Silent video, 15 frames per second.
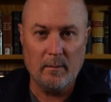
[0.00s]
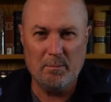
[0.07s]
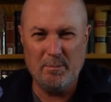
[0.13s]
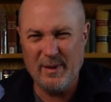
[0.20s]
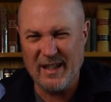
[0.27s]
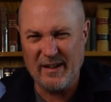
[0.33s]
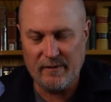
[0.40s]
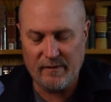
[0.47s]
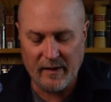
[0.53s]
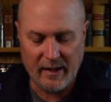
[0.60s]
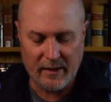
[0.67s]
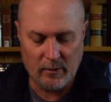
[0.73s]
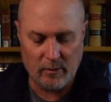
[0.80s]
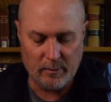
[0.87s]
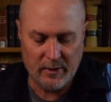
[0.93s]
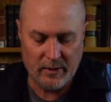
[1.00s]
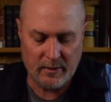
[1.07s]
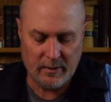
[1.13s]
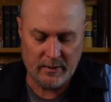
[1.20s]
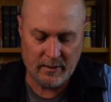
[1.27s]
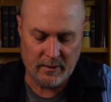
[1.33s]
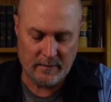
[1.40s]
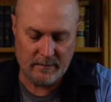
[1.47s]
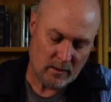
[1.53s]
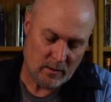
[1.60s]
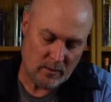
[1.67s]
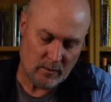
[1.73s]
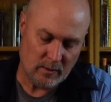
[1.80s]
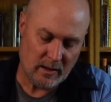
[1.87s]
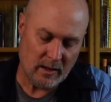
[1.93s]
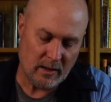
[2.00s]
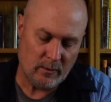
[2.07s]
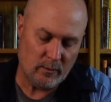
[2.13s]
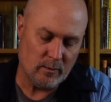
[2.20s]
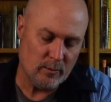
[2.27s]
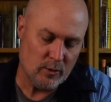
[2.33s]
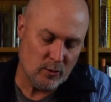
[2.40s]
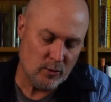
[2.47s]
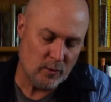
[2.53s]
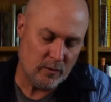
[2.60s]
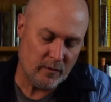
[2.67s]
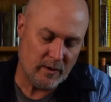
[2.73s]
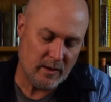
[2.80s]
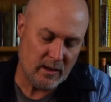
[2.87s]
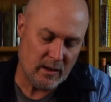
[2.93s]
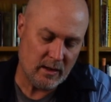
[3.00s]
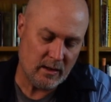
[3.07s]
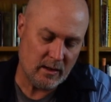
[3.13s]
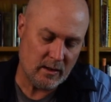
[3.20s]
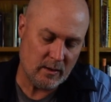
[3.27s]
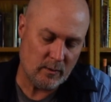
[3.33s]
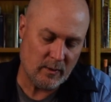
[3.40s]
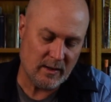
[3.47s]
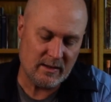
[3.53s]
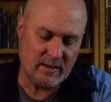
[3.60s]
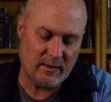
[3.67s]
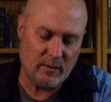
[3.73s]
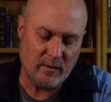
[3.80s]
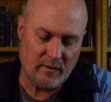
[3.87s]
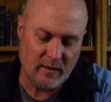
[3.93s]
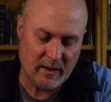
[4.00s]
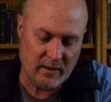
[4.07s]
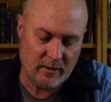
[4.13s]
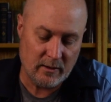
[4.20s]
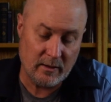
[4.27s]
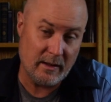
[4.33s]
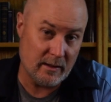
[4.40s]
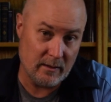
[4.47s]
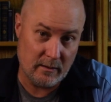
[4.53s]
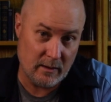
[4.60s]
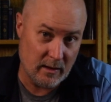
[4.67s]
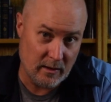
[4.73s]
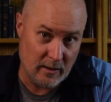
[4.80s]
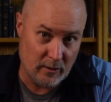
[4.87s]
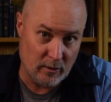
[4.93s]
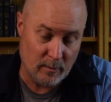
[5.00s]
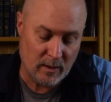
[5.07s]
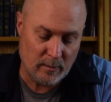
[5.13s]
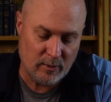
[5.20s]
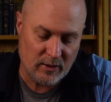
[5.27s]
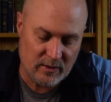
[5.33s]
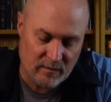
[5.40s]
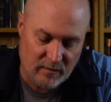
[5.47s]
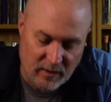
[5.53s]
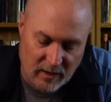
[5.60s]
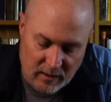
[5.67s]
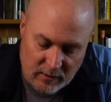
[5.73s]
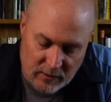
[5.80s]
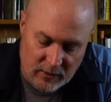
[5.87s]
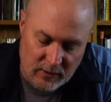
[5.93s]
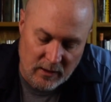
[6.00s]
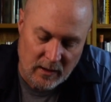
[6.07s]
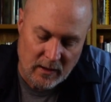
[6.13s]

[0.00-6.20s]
Big fatty old mirror in there. You can remove the waist level finder, and they do make prism finders.